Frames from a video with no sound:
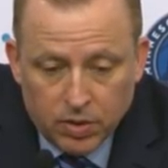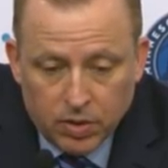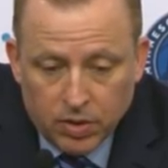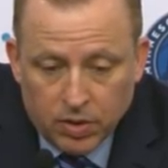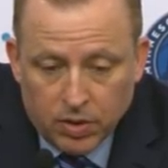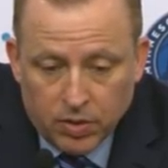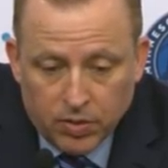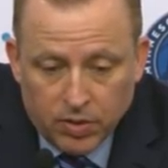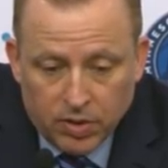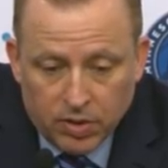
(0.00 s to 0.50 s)

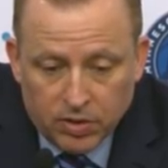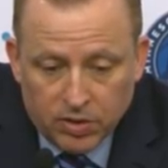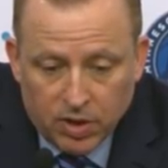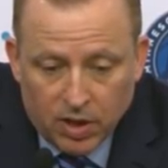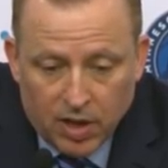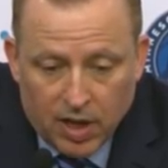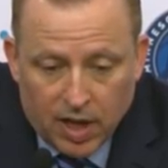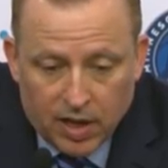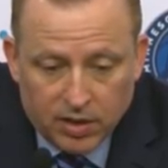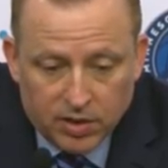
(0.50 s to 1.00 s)
You know, there's a
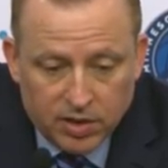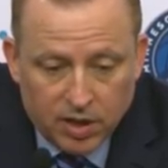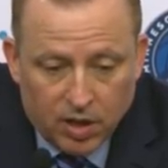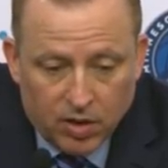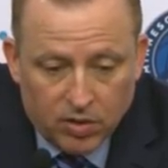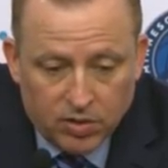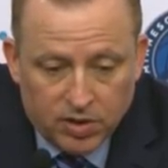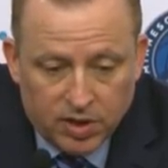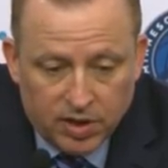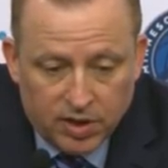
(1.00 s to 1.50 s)
lot of
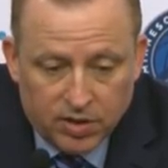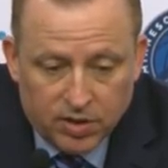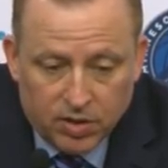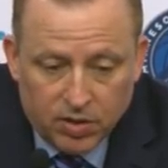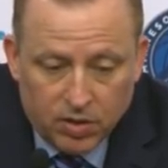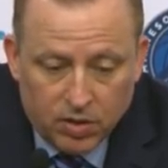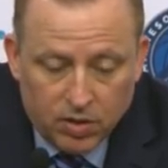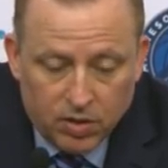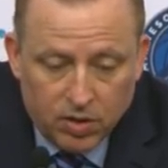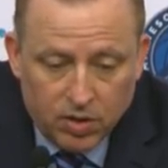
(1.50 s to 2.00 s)
subtleties
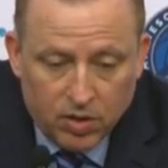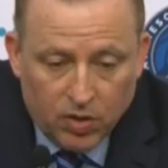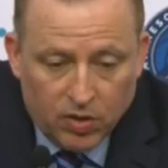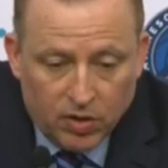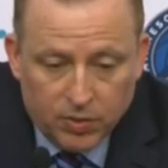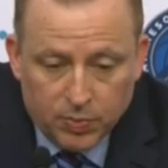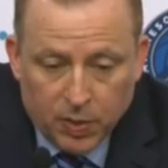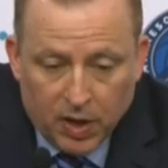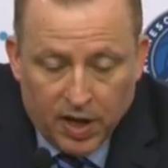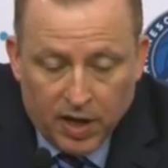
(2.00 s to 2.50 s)
to it. You know,
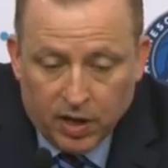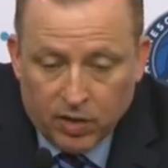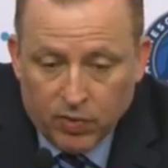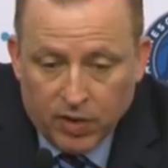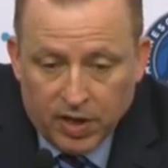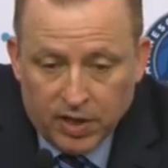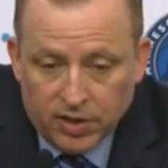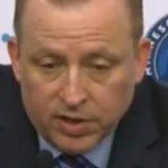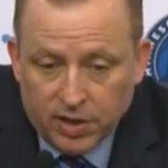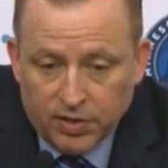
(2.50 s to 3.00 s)
he's playing
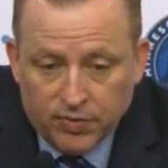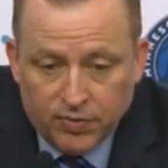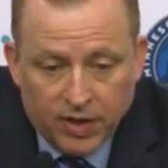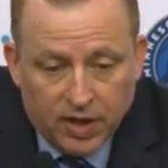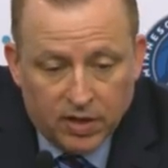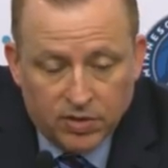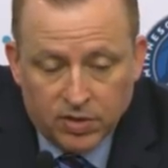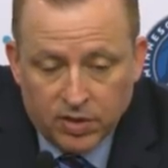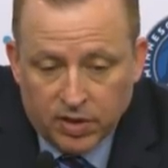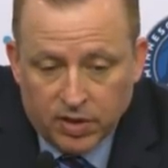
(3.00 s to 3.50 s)
great
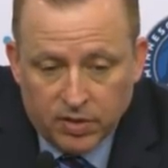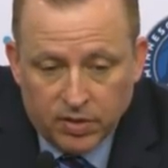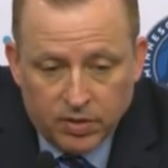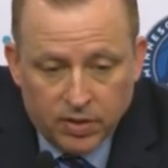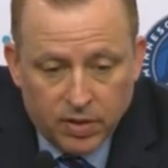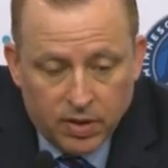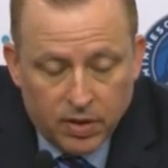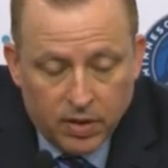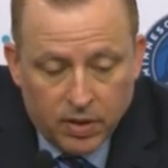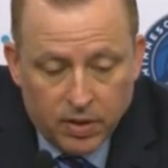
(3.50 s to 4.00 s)
defense, and,
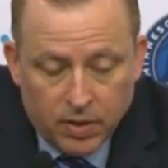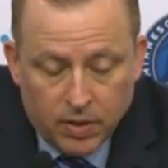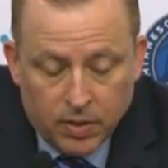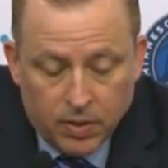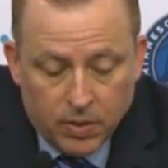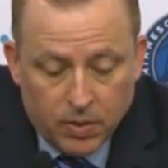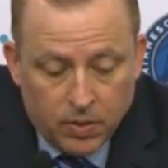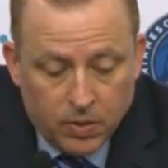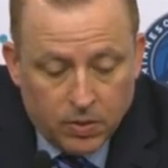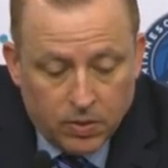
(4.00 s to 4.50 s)

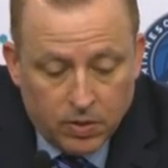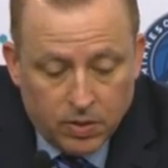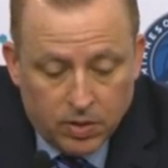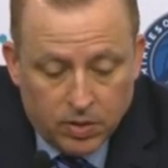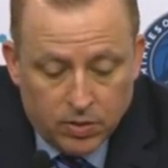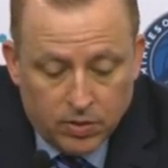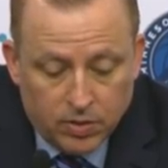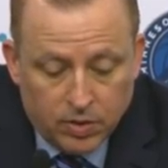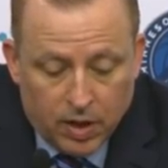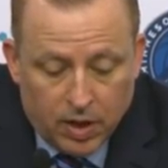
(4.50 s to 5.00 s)
you
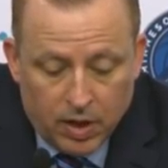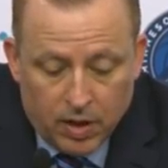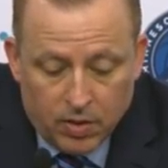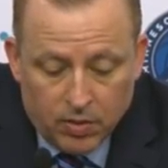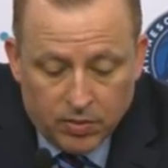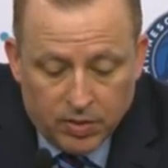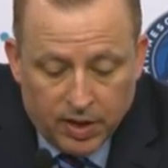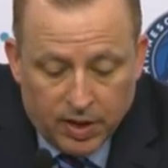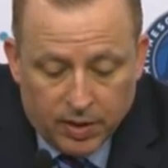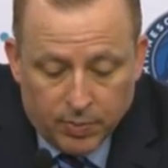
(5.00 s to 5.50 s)
know, I
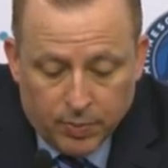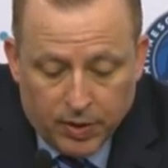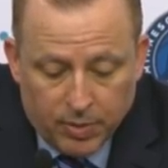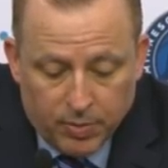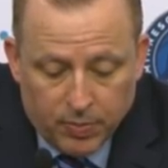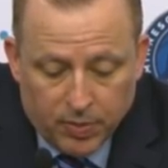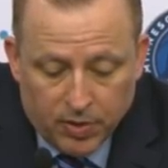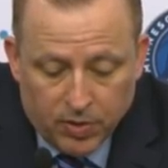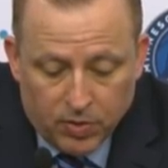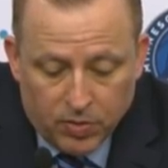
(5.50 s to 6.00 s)
don't think
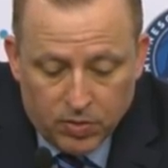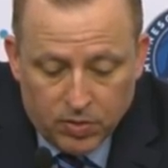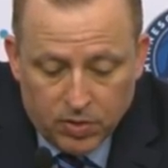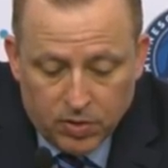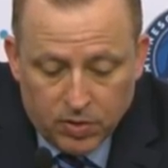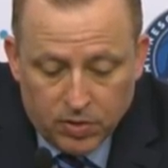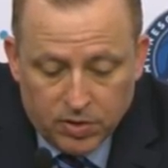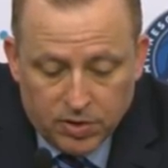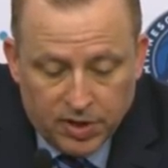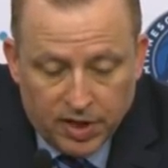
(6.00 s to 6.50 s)
people
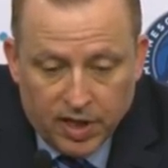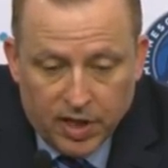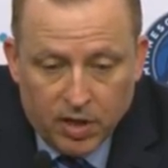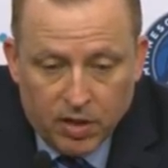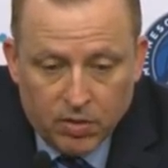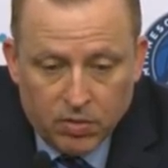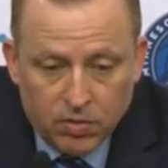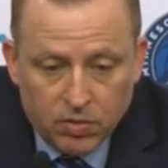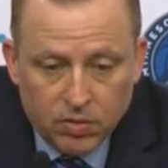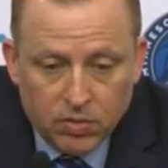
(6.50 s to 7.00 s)
see
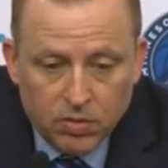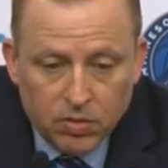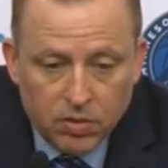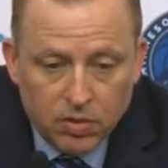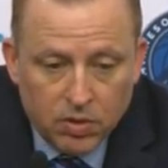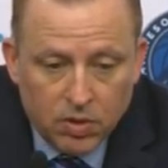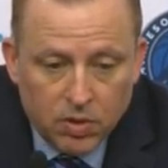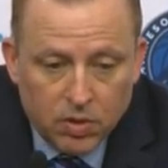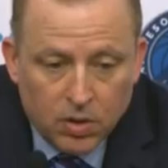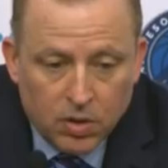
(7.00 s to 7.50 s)
it.
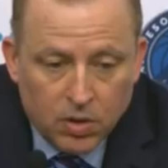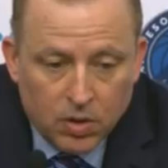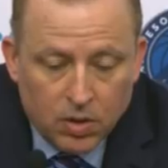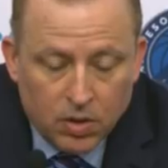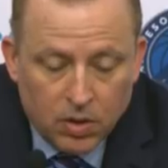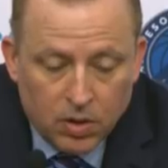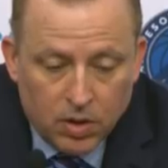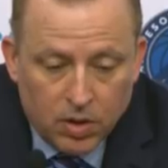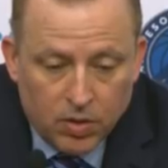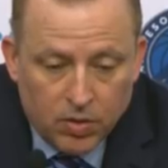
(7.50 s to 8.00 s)

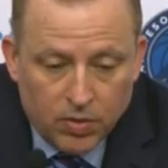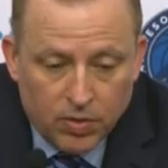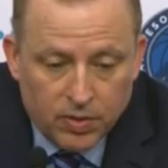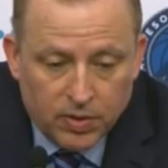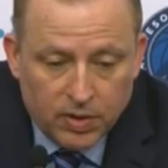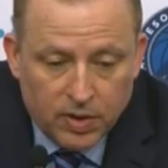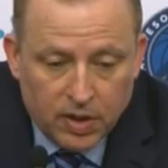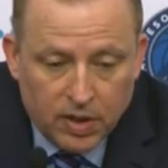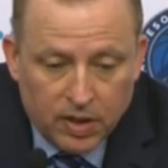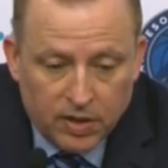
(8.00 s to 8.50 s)
You know,
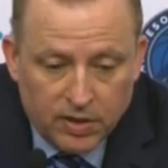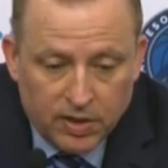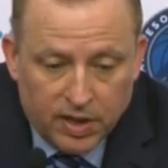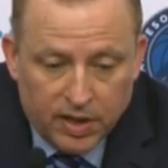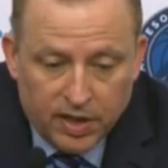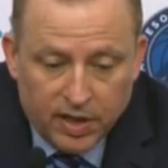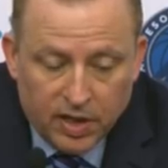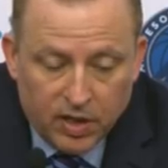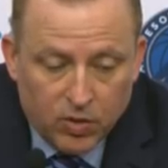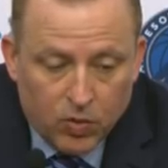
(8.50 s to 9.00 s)
he did
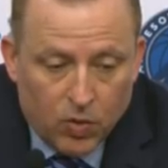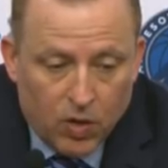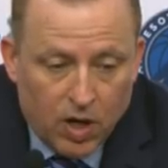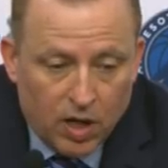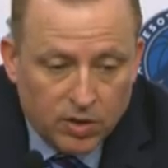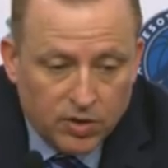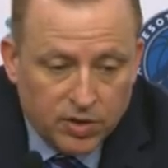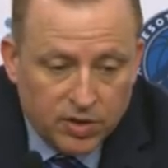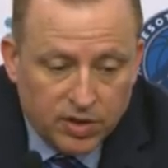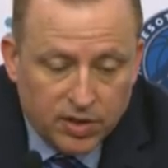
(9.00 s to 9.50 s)
it in the
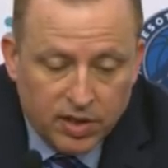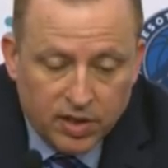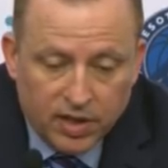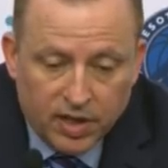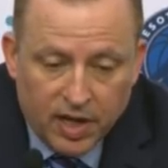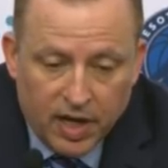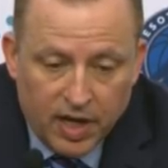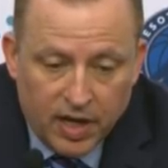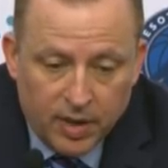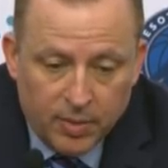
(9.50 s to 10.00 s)
Washington
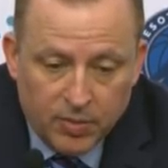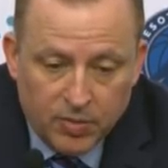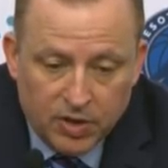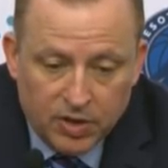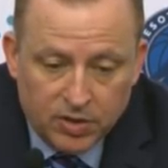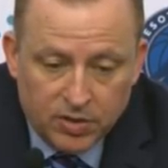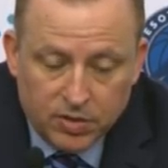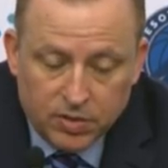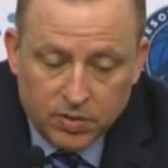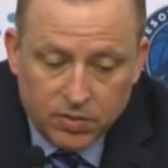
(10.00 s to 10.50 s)
game.
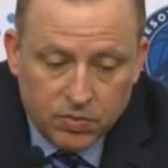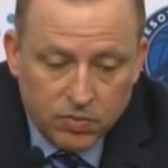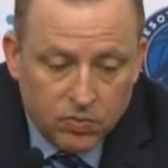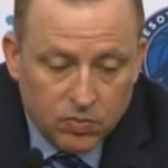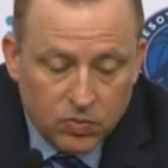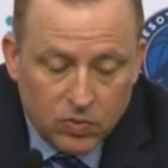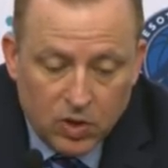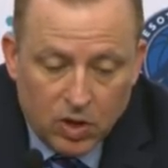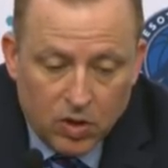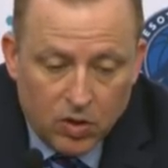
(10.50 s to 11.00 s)
He's,
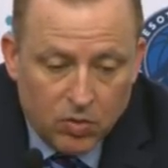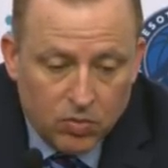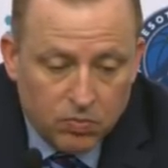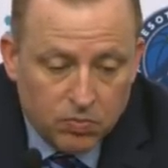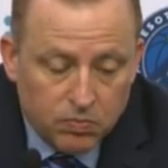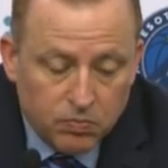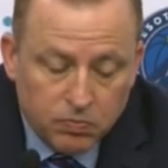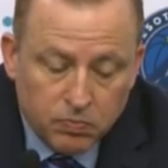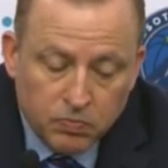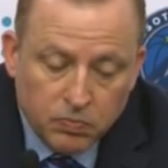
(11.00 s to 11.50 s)
you know,
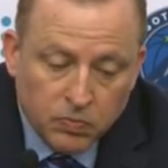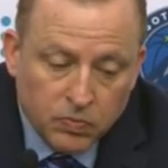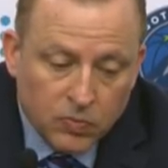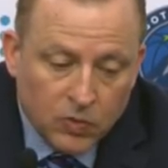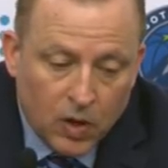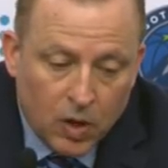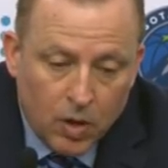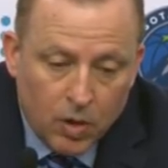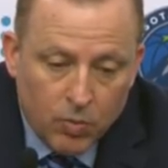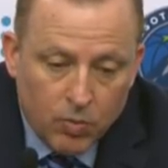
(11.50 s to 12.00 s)

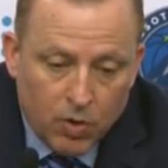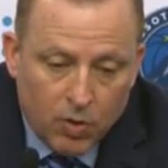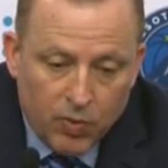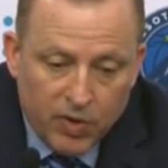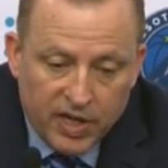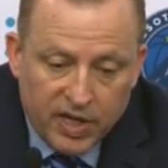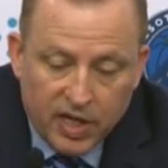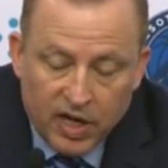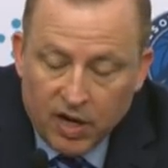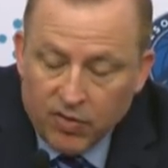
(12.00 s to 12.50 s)
but
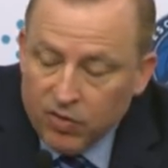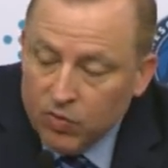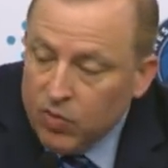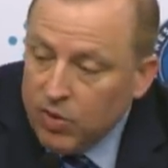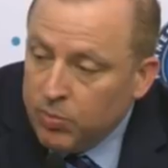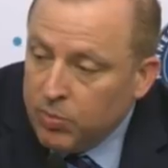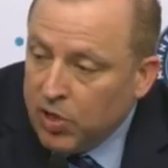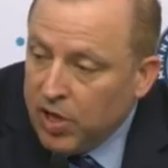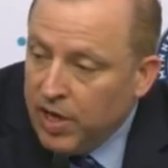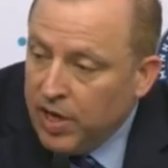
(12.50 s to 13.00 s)
we need
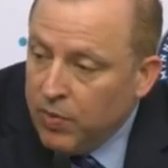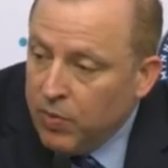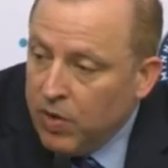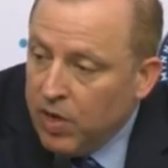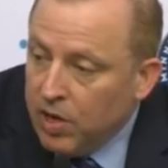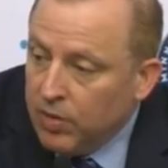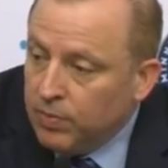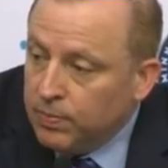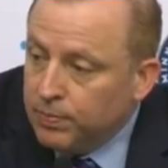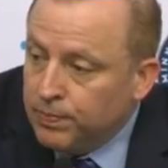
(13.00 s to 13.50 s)
everyone playing
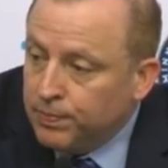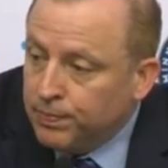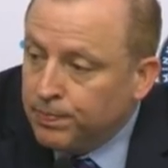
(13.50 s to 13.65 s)
well.